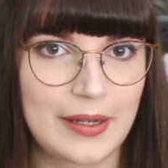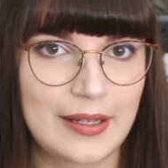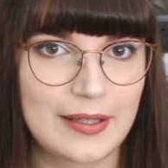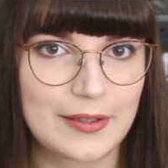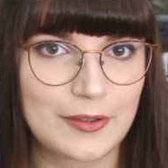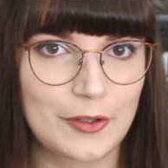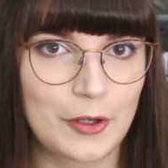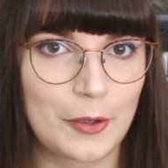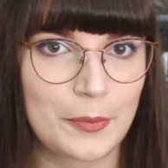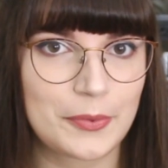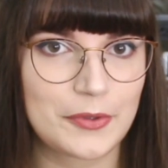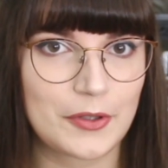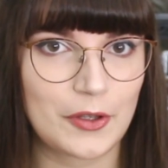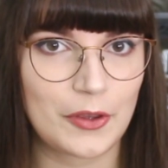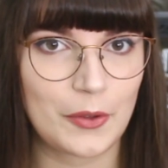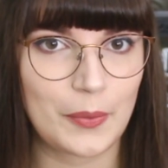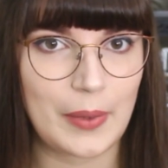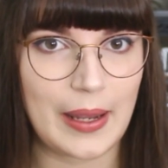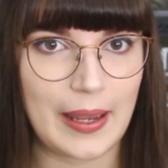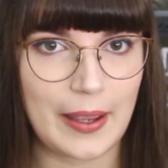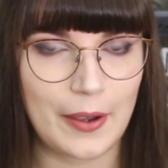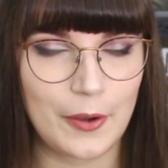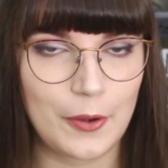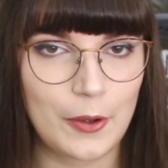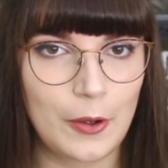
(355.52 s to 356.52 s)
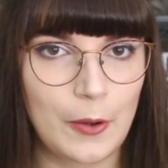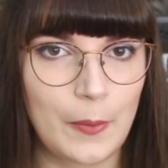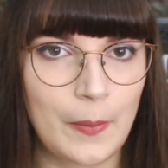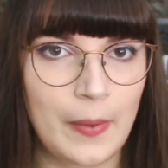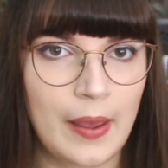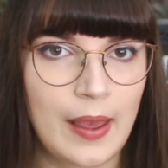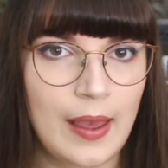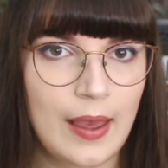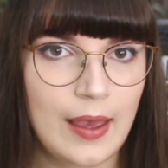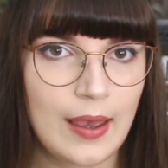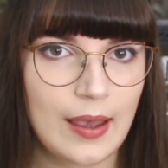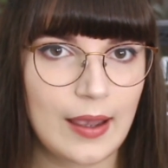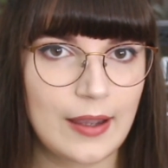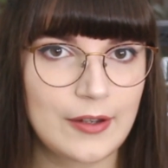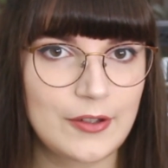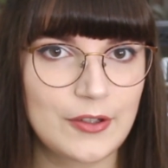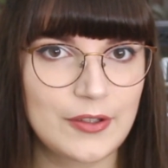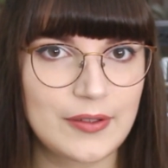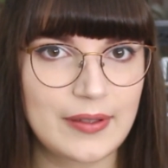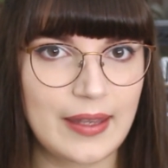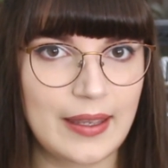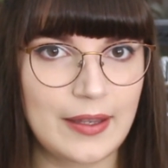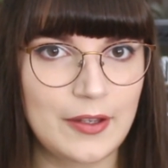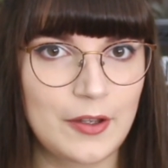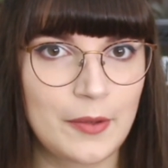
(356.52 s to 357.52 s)
many stops on the way home and
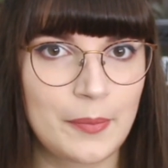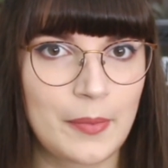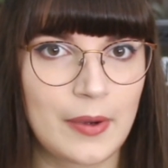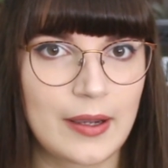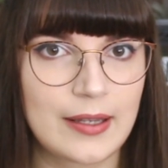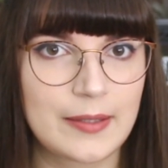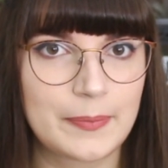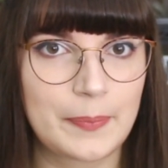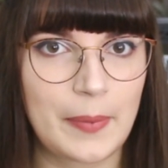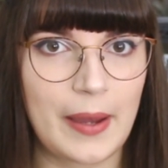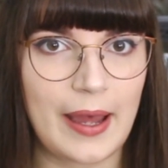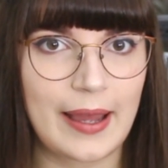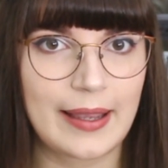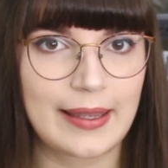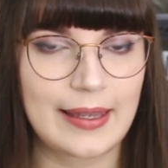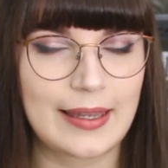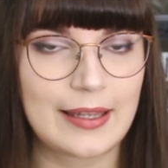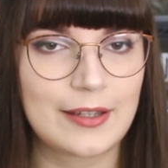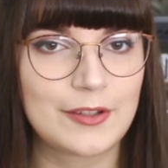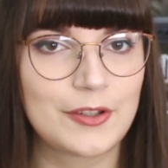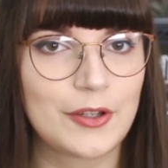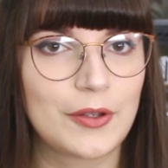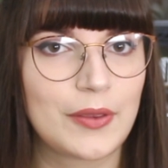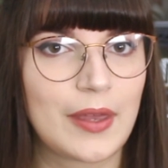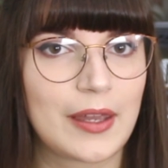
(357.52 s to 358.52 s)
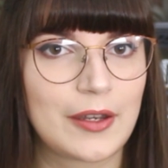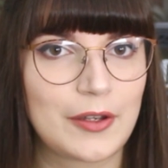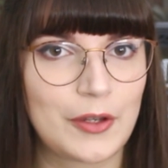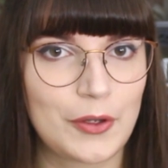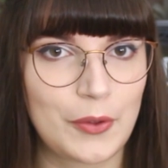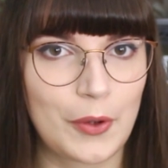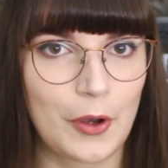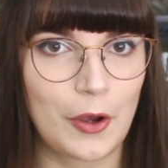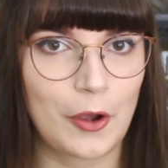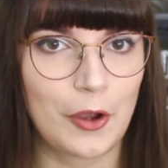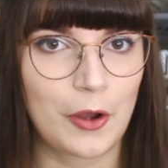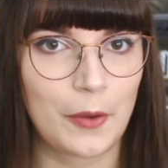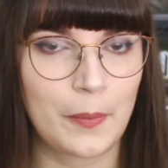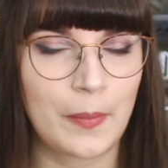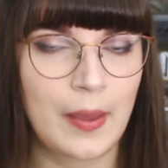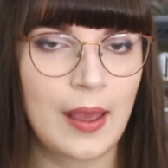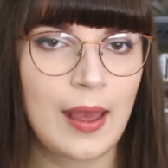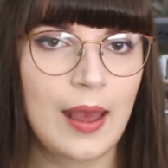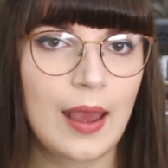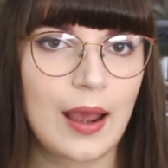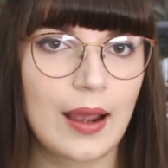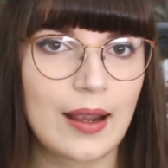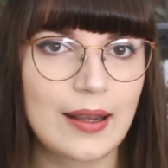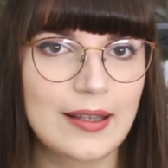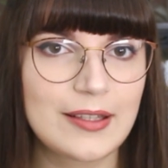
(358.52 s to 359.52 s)
just getting your mice back into their new home
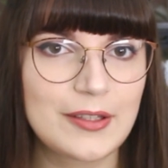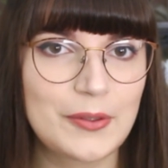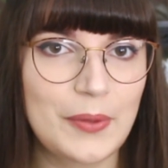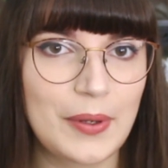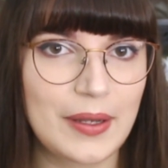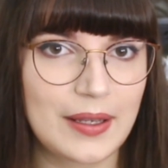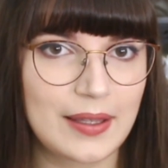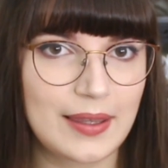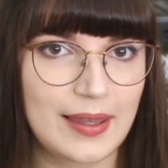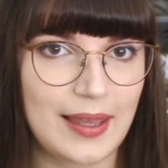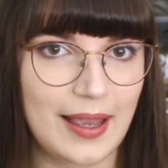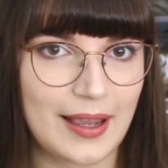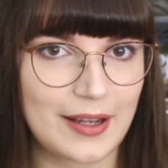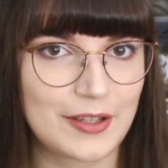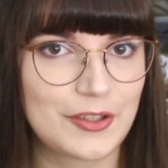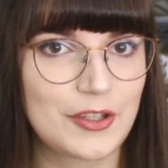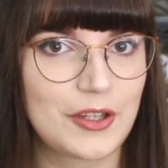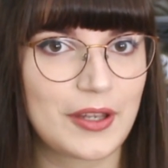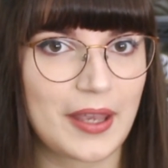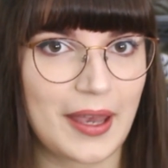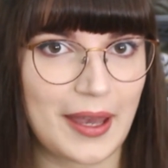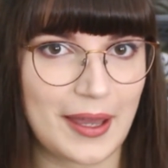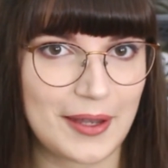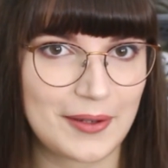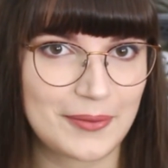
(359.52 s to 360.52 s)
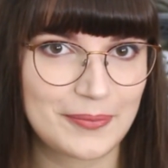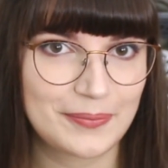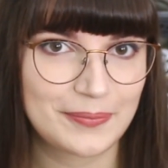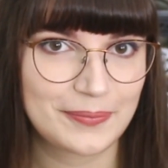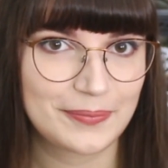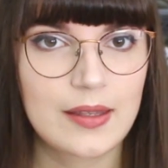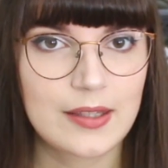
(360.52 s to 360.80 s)
as quickly as you can.